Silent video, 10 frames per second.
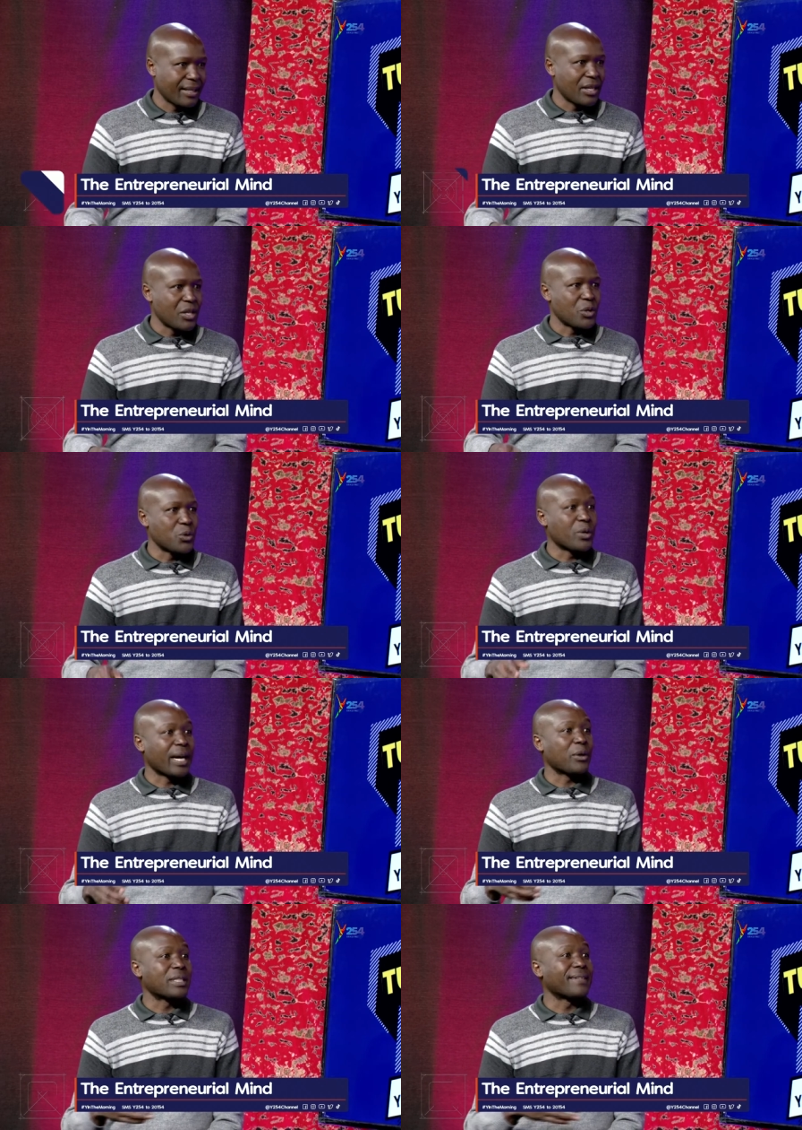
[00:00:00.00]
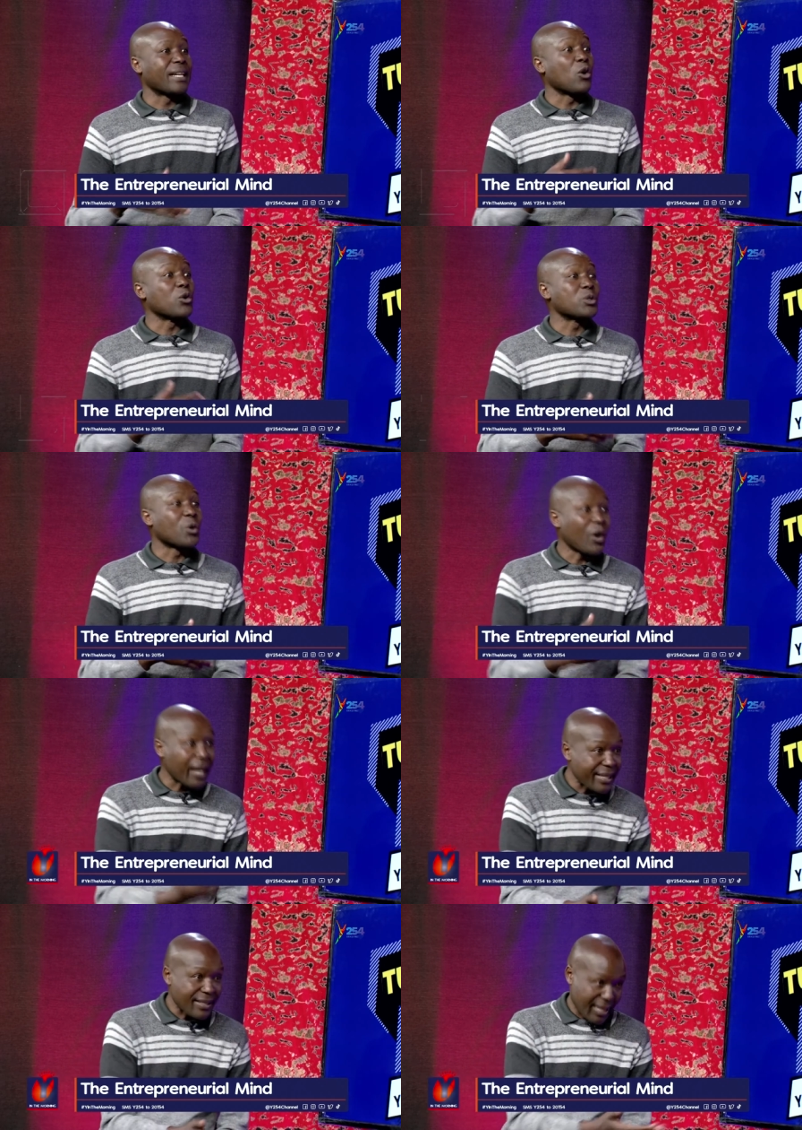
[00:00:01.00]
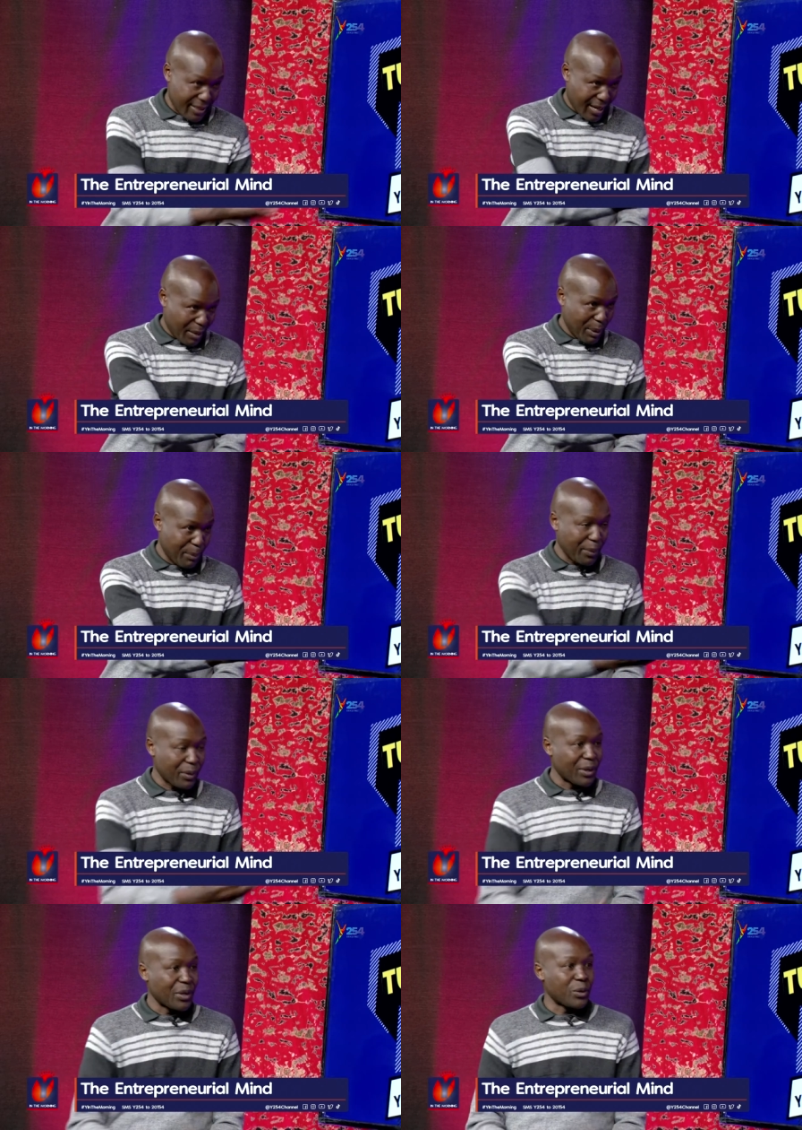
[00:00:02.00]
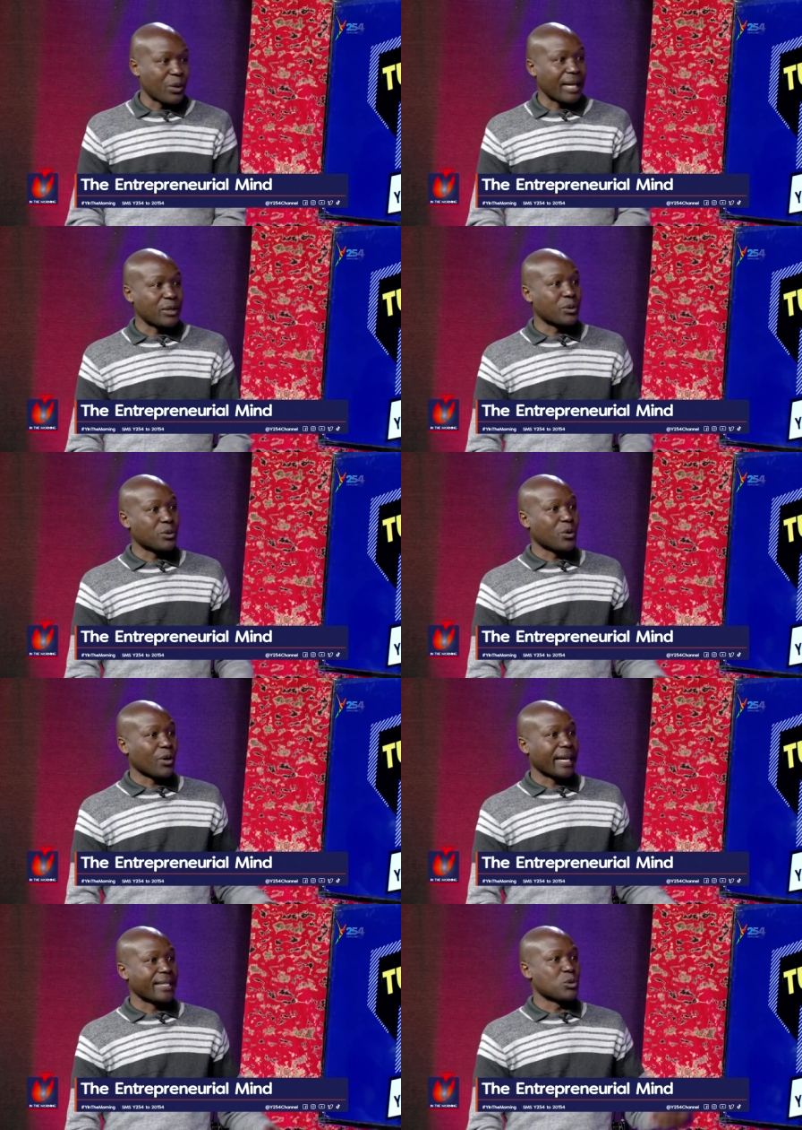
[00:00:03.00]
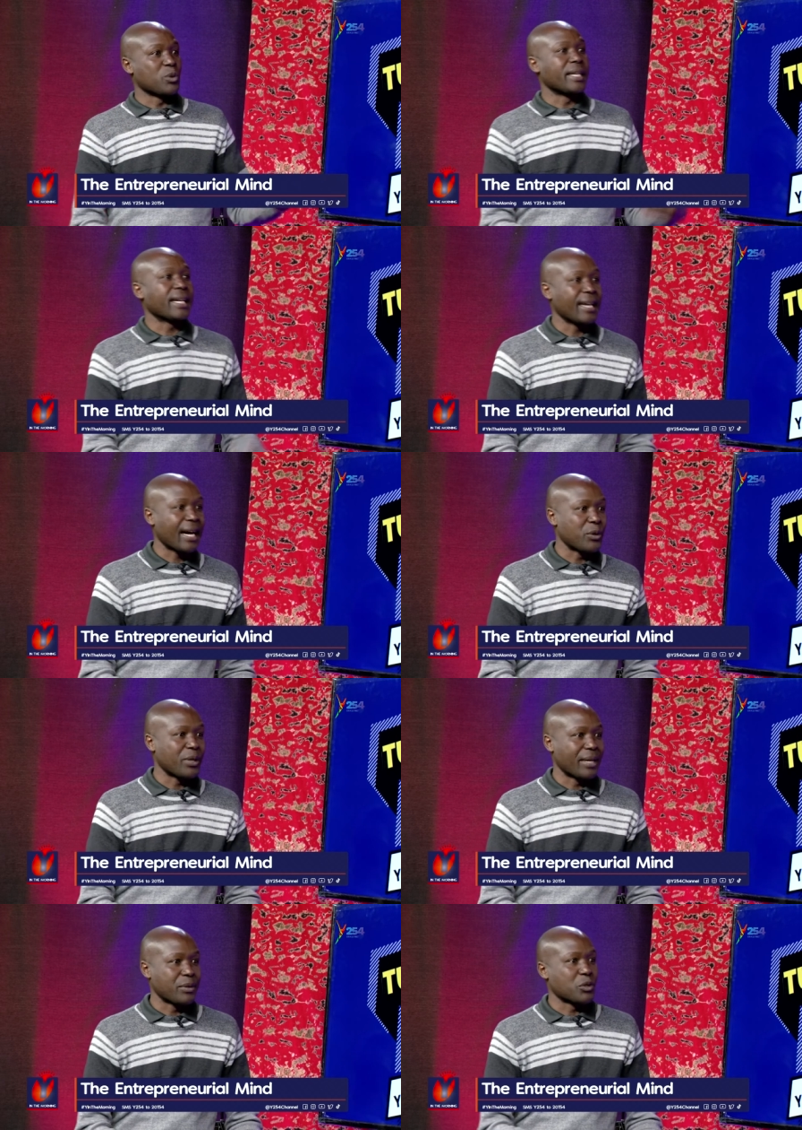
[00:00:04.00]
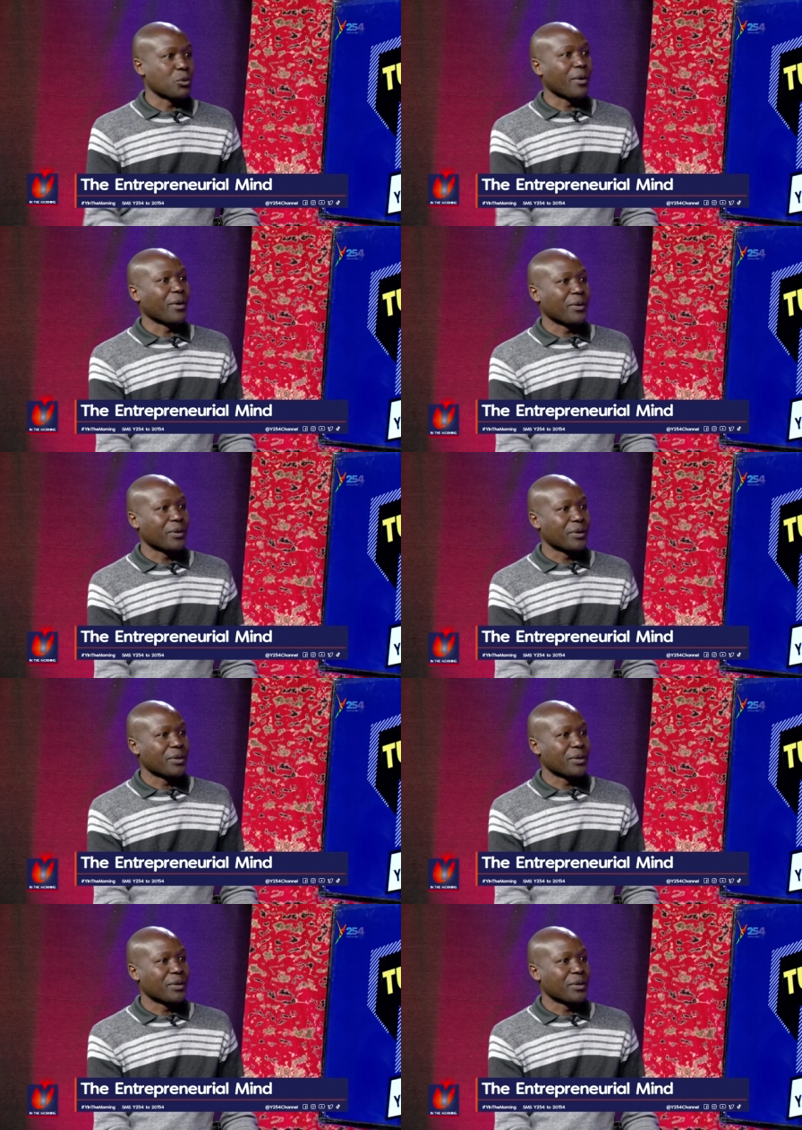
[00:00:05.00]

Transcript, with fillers: Mm-hmm. You cannot even go to college as young people. Mm-hmm. You can't go to college today and you graduate tomorrow.